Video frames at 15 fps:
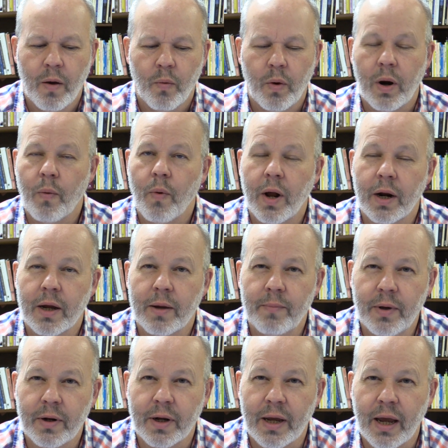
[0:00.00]
What I want to
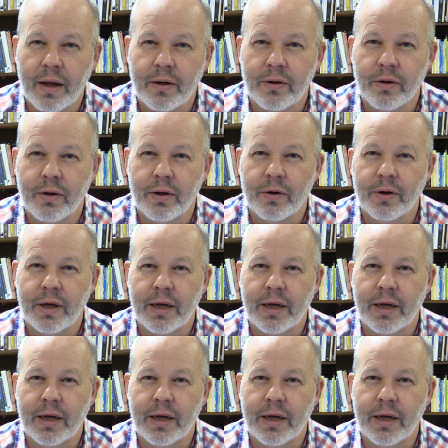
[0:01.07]
communicate to you